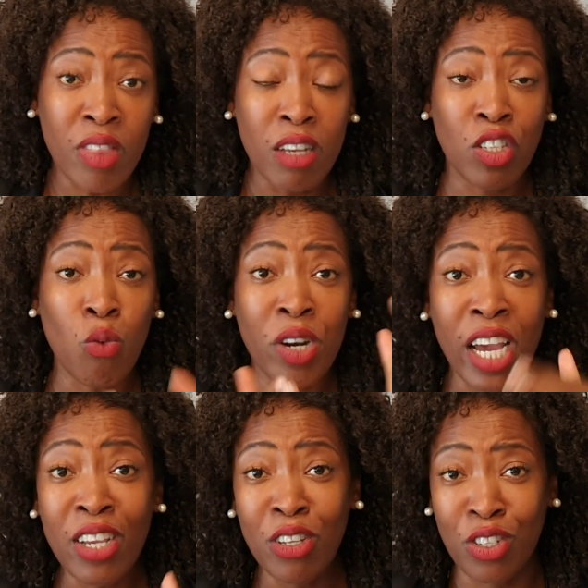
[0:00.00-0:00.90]
So what
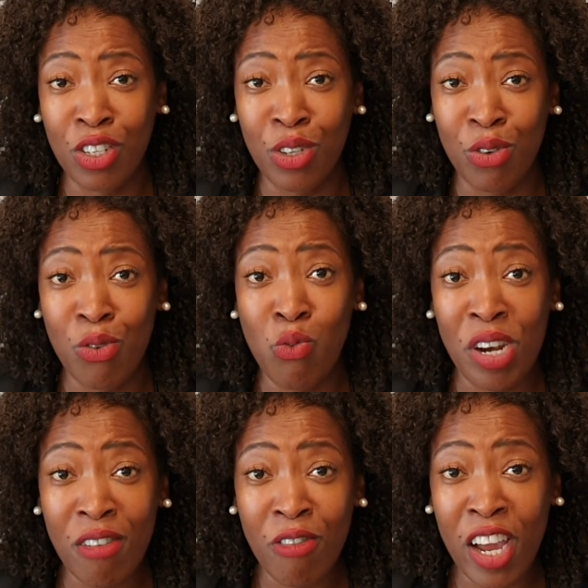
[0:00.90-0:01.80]
I used to do
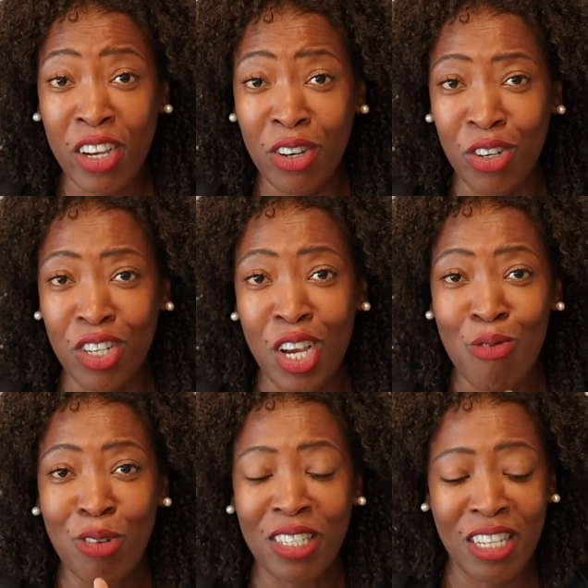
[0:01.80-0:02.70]
whenever I could
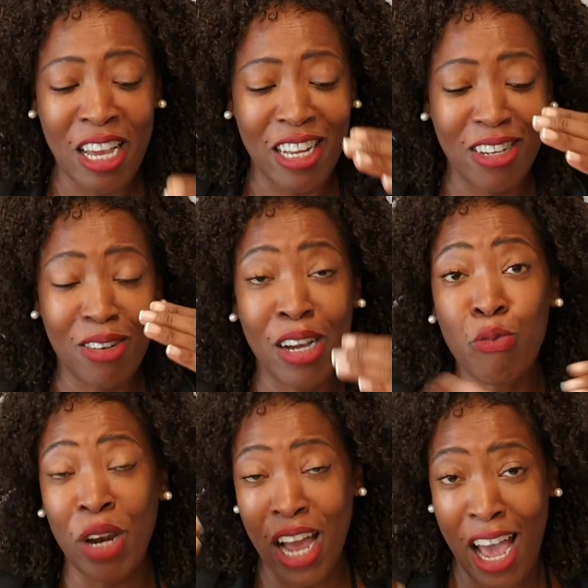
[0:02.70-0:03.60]
was, and
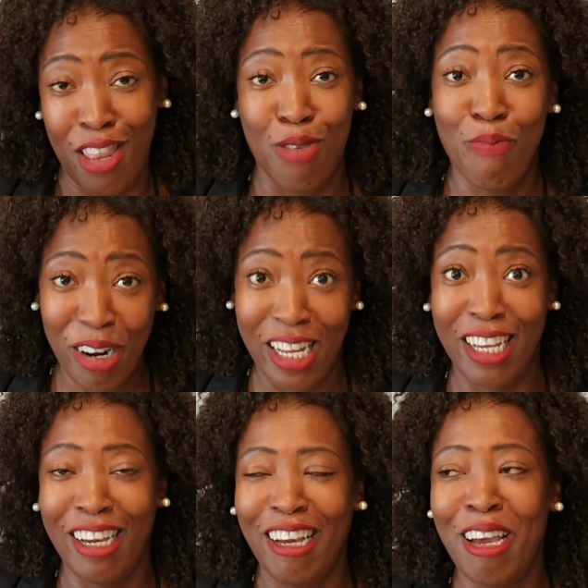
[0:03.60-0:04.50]
when I had the money,
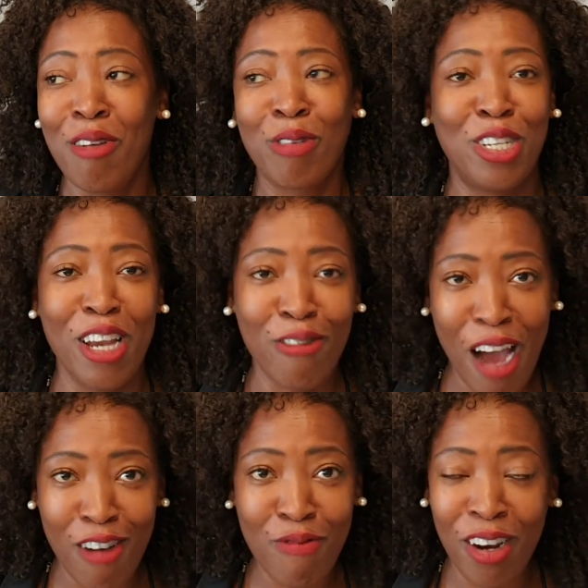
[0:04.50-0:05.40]
because you never
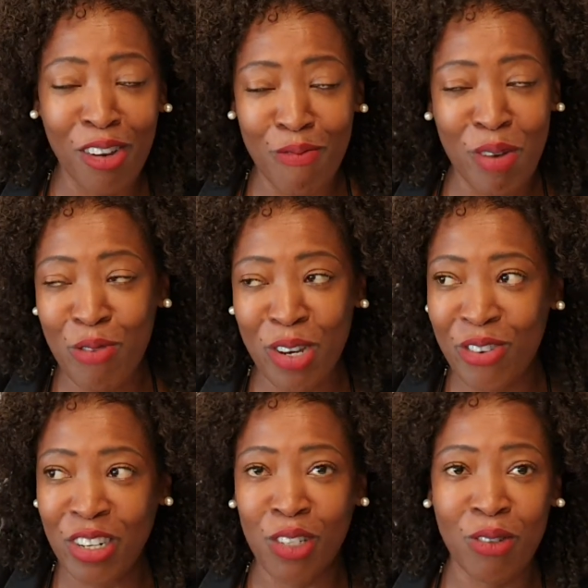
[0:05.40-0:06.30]
have a lot of money when
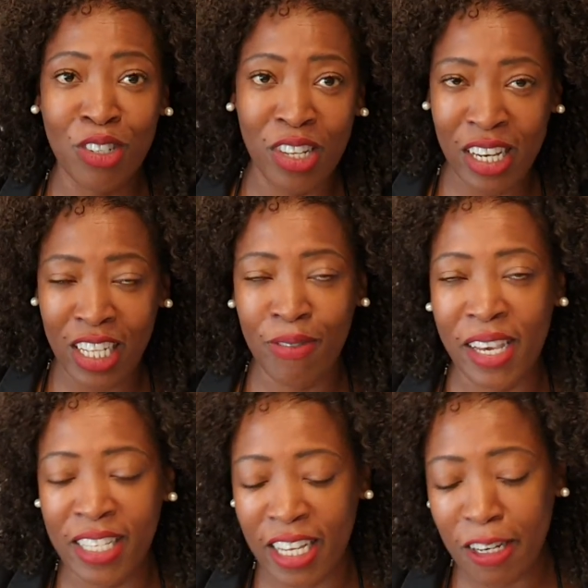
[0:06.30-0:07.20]
you're at school, do you? Let's
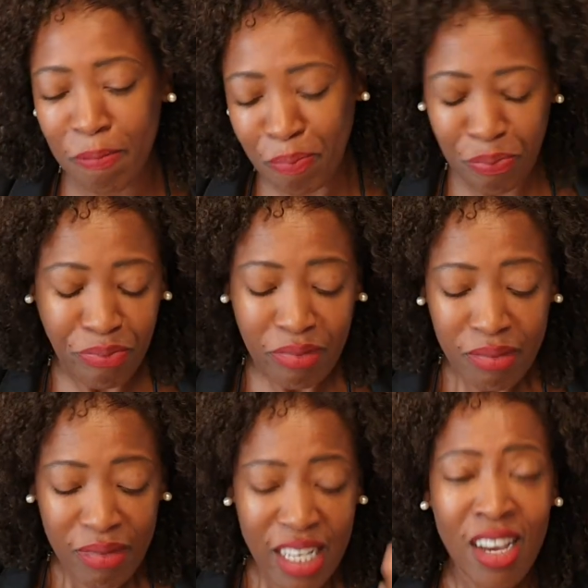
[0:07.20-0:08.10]
face it.
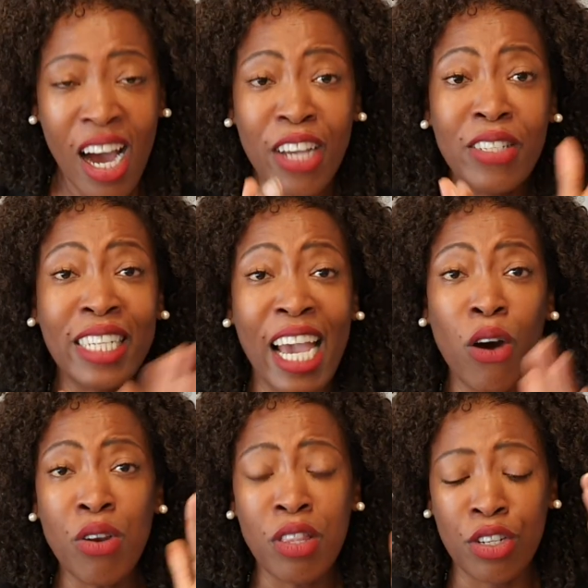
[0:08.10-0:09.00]
I used to get
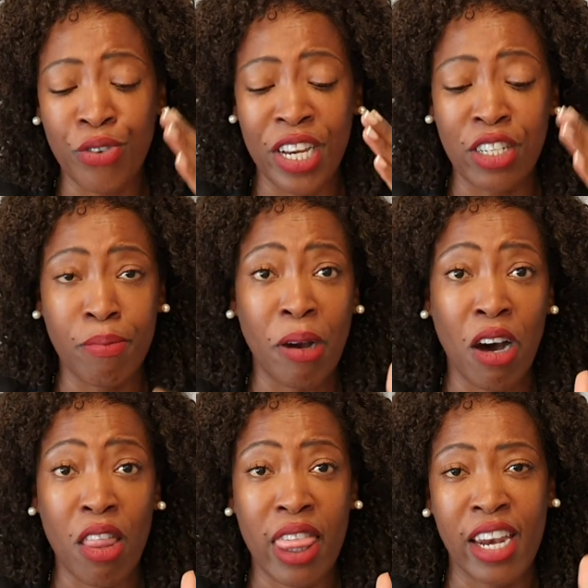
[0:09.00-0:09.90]
on the train to
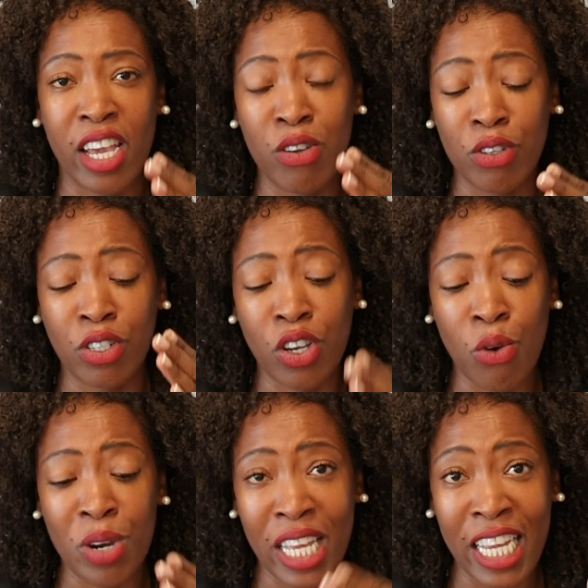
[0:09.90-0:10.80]
Bath, and I used to
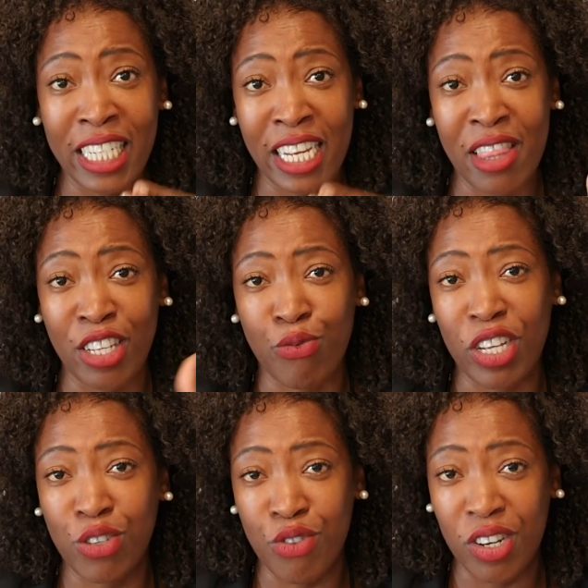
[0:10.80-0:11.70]
go and eat in this
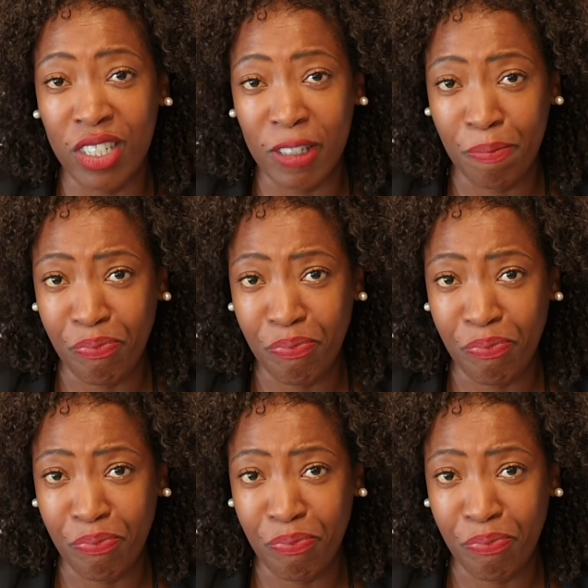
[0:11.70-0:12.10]
restaurant.